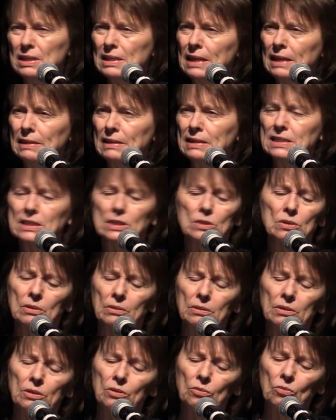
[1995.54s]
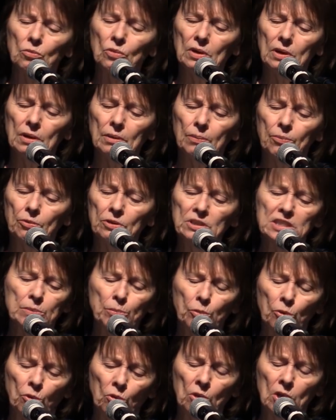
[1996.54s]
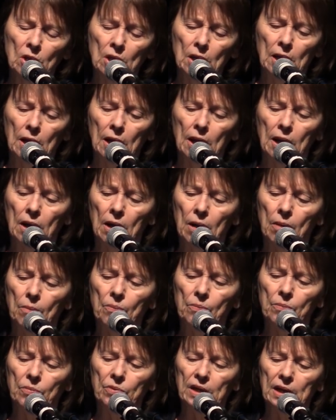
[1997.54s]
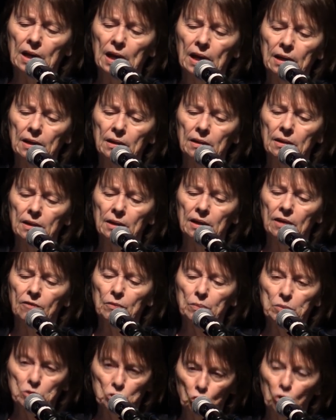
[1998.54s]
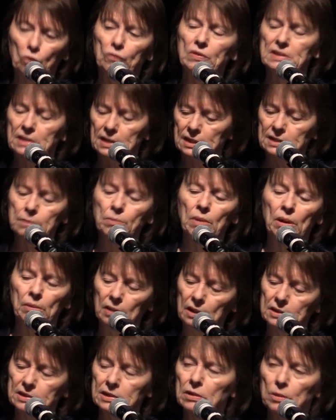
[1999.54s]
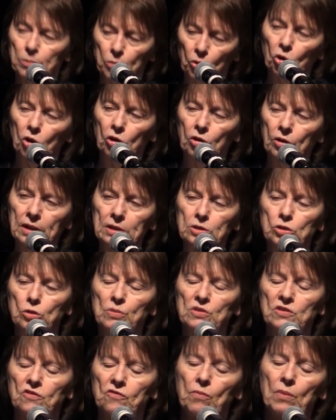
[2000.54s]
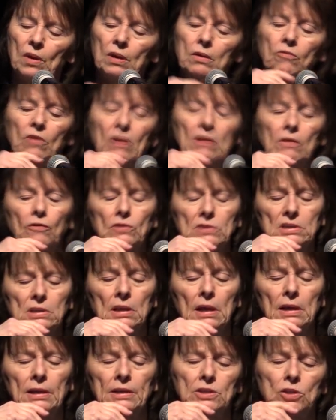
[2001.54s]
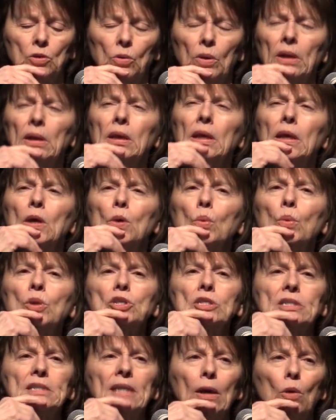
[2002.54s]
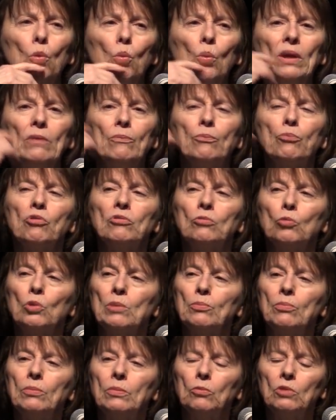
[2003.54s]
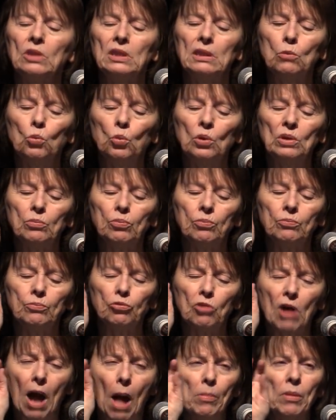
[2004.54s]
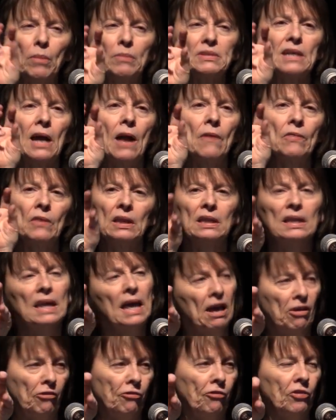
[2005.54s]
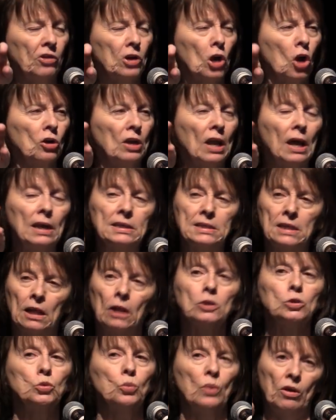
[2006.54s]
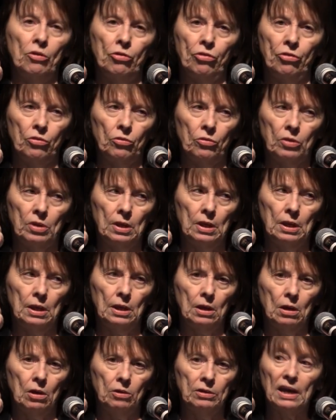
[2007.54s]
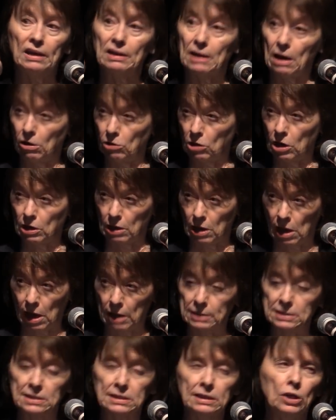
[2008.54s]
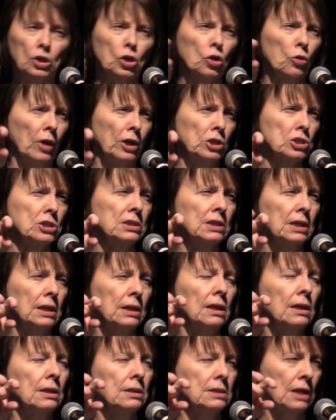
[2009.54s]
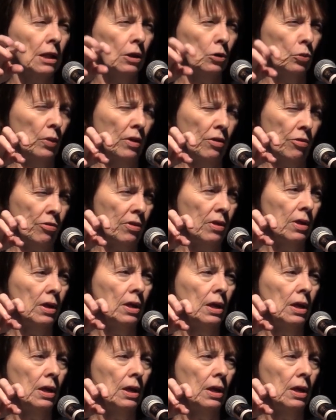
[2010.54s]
and this is a principle um, that I have observed, it's in, my, it's in the book okay, in terms of my writing for Salon and so on, which is that when, when, when, when problems on the left are not dealt with, okay, are not, are not honestly and courageously dealt with,